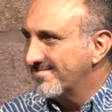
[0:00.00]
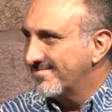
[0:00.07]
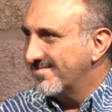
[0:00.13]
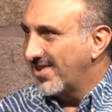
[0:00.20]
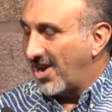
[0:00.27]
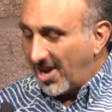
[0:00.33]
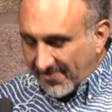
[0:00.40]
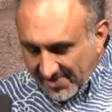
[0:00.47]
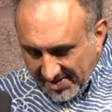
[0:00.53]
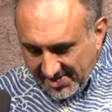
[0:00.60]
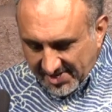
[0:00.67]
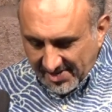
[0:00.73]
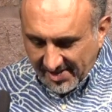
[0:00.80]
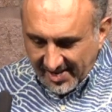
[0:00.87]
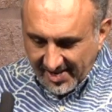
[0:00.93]

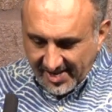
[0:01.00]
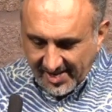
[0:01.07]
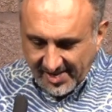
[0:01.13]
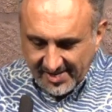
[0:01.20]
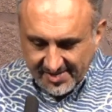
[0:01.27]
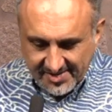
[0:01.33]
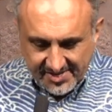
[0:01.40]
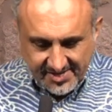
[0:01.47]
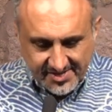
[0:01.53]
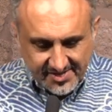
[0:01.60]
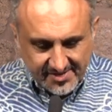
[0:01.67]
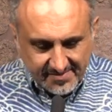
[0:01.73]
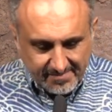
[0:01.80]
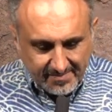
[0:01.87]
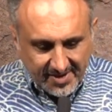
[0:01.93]
Obviously,
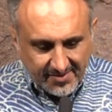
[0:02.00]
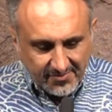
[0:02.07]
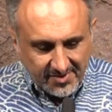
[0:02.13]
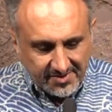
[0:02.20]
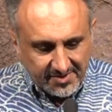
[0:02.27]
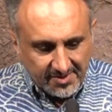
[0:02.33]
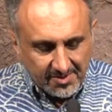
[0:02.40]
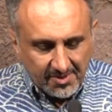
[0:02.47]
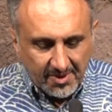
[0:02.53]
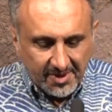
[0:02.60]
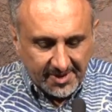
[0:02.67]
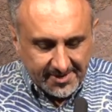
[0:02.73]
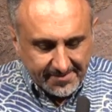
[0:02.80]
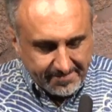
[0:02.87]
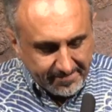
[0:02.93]
he's been with the
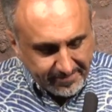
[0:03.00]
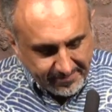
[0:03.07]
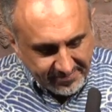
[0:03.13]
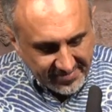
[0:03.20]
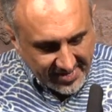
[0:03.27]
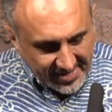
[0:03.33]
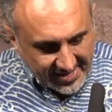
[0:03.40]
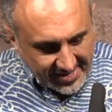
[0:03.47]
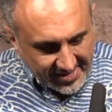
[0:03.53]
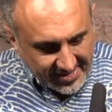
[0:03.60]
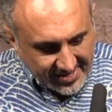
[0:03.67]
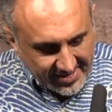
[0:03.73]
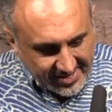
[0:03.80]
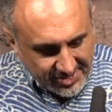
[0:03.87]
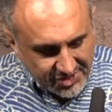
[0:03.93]
Lord.
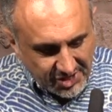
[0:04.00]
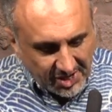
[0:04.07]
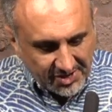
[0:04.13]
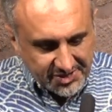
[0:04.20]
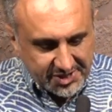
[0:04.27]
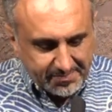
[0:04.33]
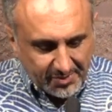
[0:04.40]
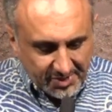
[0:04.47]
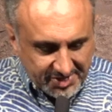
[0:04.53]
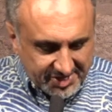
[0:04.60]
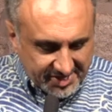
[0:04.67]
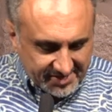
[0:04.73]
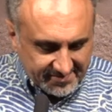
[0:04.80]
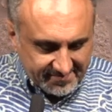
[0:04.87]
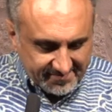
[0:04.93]
Charles
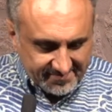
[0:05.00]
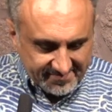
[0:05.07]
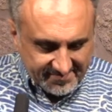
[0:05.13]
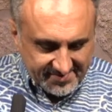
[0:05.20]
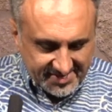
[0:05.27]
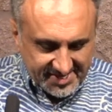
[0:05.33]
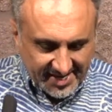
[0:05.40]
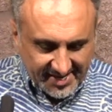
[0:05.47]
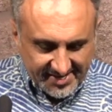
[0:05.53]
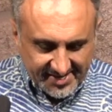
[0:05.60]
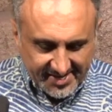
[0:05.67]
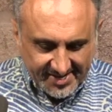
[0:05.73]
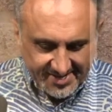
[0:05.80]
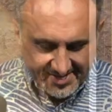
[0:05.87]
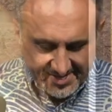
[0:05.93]
Spurgeon said
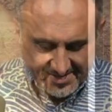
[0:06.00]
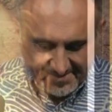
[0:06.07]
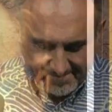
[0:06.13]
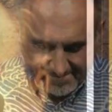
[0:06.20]
this